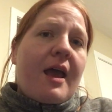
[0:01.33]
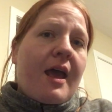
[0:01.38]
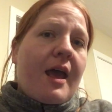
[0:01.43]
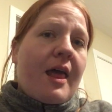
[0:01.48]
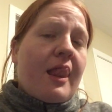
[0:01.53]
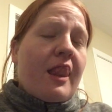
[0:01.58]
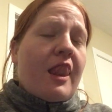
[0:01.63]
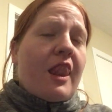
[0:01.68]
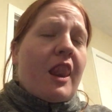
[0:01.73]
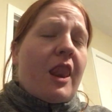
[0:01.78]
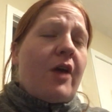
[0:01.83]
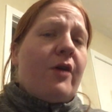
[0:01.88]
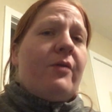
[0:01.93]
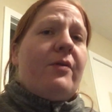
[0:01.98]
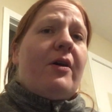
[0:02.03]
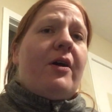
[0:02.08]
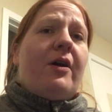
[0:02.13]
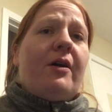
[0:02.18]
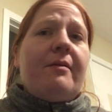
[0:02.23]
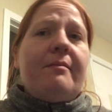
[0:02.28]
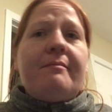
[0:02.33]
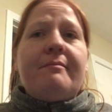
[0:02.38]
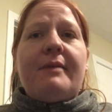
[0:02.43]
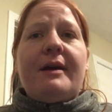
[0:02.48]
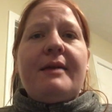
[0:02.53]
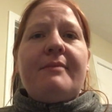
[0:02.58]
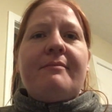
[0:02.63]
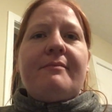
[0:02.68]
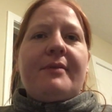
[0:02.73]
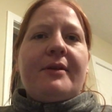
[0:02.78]
Hello, all
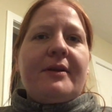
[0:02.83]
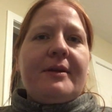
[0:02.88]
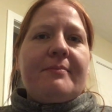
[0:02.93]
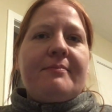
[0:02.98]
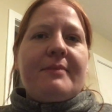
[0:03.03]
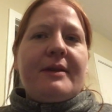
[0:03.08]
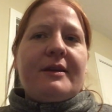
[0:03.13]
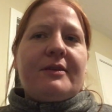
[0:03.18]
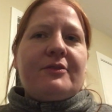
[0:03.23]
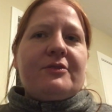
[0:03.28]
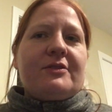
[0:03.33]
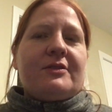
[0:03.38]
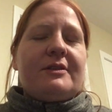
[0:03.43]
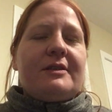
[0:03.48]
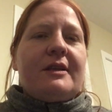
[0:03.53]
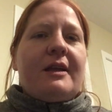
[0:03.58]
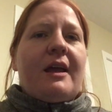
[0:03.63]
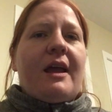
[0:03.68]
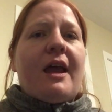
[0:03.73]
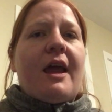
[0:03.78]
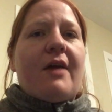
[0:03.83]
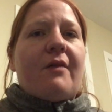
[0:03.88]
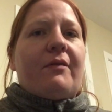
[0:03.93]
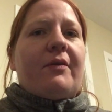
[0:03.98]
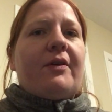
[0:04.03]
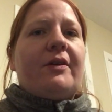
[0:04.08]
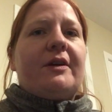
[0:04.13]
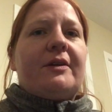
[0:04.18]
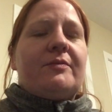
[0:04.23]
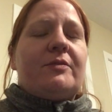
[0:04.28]
my merrymakers, and
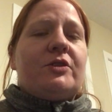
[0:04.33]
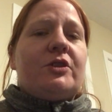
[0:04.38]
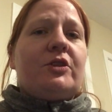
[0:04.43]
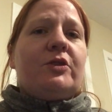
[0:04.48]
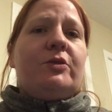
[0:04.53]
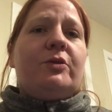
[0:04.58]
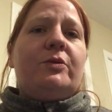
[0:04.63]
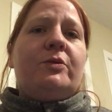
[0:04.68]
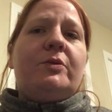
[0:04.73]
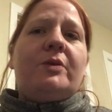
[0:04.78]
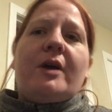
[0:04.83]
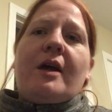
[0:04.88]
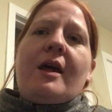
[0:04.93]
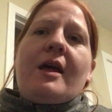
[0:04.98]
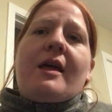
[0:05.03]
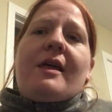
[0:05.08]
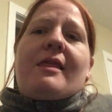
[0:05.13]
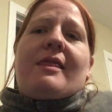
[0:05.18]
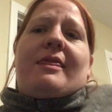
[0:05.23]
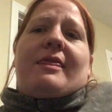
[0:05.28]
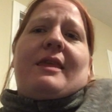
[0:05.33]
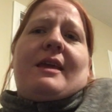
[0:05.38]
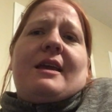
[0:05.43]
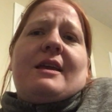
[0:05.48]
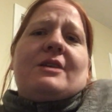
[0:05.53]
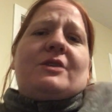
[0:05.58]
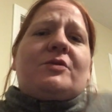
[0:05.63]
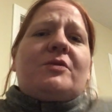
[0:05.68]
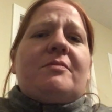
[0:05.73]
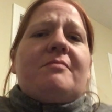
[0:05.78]
welcome to
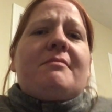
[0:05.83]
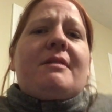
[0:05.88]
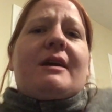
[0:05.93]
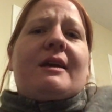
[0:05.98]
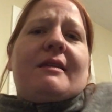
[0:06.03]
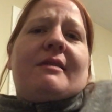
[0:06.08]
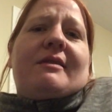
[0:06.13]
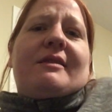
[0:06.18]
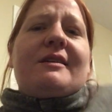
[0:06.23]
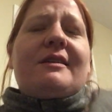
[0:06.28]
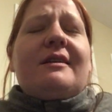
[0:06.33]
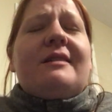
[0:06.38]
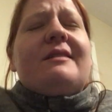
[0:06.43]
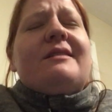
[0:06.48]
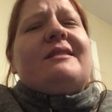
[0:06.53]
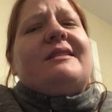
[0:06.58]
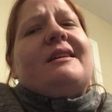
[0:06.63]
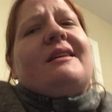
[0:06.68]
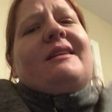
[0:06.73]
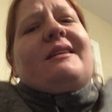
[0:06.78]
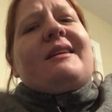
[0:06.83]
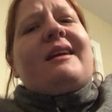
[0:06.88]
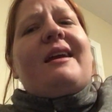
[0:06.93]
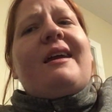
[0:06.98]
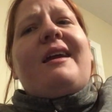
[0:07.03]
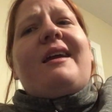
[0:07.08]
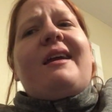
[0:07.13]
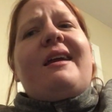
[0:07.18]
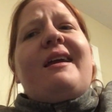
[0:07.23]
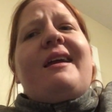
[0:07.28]
Things We're Making Thursday,
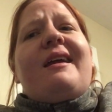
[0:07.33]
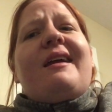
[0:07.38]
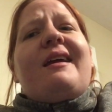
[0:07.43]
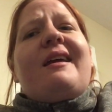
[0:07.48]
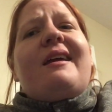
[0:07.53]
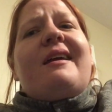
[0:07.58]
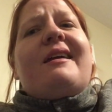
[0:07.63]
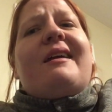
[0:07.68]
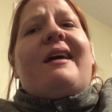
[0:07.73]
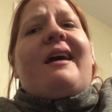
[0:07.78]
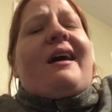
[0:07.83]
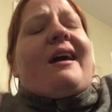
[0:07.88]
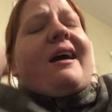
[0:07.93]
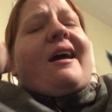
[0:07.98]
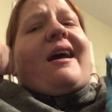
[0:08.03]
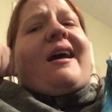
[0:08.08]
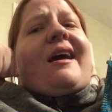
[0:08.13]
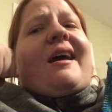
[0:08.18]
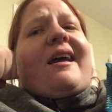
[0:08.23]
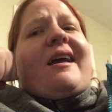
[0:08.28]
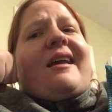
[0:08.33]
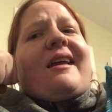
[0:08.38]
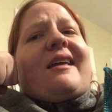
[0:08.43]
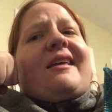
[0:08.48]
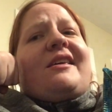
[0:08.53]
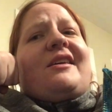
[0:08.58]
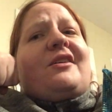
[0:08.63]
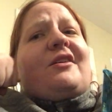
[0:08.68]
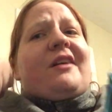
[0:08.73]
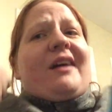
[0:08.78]
yeah.
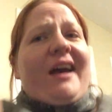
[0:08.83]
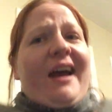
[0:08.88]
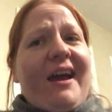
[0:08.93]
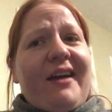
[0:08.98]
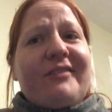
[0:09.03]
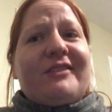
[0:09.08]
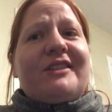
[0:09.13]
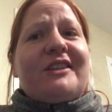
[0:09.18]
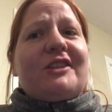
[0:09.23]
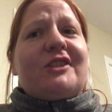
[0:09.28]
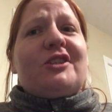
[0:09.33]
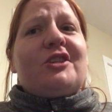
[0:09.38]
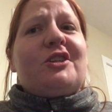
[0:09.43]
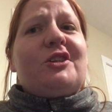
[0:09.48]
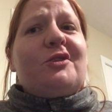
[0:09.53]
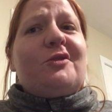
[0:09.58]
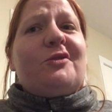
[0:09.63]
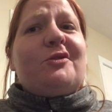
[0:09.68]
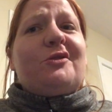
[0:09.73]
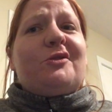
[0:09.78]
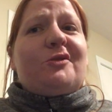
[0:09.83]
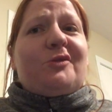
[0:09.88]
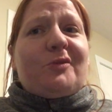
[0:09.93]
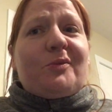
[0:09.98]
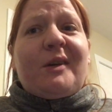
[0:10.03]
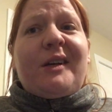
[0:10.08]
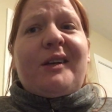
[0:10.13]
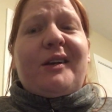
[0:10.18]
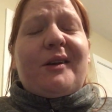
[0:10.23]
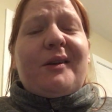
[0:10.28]
You'll have to excuse the
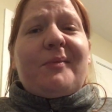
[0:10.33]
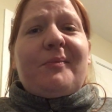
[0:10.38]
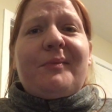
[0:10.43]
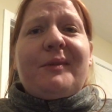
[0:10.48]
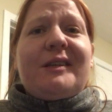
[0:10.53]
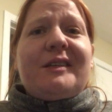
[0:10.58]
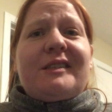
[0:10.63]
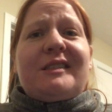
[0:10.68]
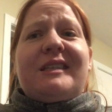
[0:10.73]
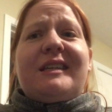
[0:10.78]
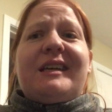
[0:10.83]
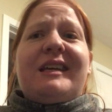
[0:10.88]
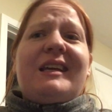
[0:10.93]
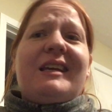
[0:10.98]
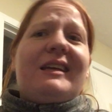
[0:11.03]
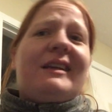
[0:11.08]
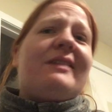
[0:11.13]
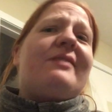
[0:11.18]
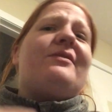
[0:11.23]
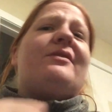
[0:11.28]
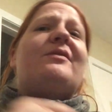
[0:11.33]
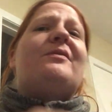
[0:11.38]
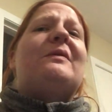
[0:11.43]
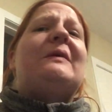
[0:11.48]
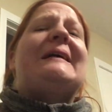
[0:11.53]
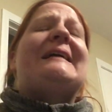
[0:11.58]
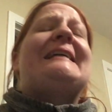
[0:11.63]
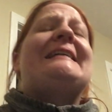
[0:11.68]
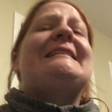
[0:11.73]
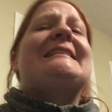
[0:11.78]
sweater because even
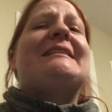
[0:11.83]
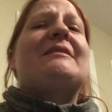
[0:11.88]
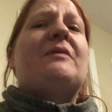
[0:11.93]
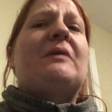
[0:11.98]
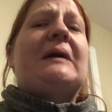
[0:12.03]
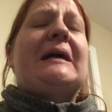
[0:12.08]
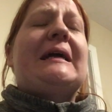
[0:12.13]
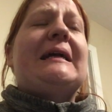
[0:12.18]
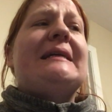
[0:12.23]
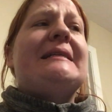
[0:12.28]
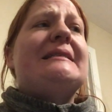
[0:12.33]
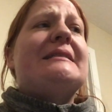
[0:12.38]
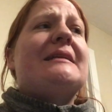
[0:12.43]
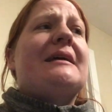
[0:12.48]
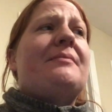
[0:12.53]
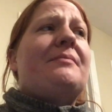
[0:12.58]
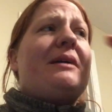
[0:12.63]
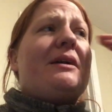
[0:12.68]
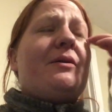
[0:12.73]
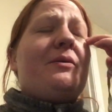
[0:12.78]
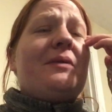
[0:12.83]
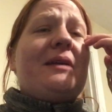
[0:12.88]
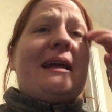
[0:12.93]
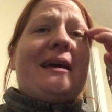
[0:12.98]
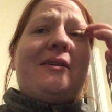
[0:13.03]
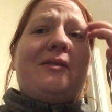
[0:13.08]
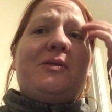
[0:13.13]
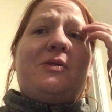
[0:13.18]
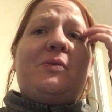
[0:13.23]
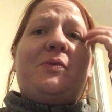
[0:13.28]
in, inside my own
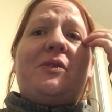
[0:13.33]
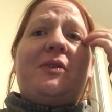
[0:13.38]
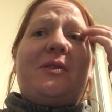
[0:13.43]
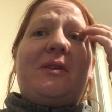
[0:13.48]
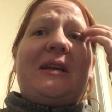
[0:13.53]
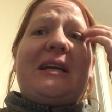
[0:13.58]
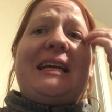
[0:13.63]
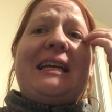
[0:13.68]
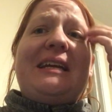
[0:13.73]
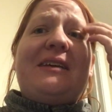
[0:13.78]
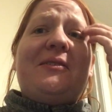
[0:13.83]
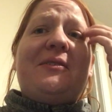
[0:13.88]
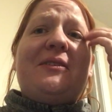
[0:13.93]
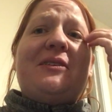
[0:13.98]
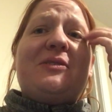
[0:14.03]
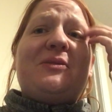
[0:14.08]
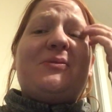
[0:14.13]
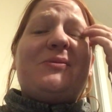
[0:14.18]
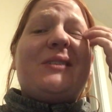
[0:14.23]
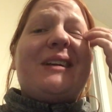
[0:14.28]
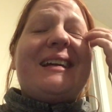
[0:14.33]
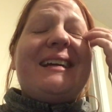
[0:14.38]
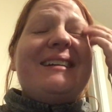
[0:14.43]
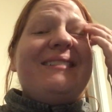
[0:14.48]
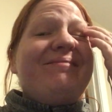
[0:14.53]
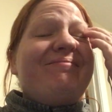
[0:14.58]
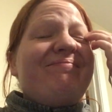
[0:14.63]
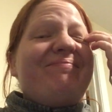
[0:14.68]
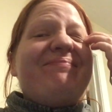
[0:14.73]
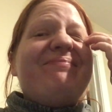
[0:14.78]
house where the heater is running,
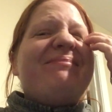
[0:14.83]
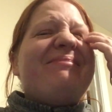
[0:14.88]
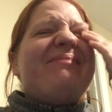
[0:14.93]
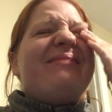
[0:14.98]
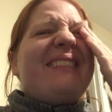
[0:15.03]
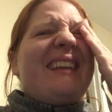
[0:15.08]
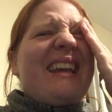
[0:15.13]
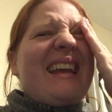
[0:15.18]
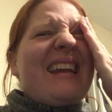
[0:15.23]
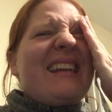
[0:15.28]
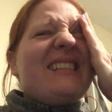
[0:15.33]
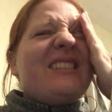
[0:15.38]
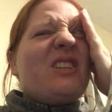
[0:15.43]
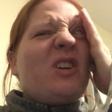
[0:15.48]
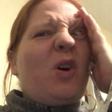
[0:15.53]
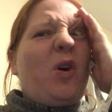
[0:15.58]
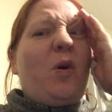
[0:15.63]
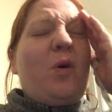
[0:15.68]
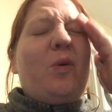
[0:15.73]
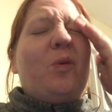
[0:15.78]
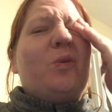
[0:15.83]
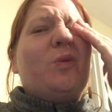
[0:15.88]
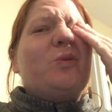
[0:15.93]
it's cold.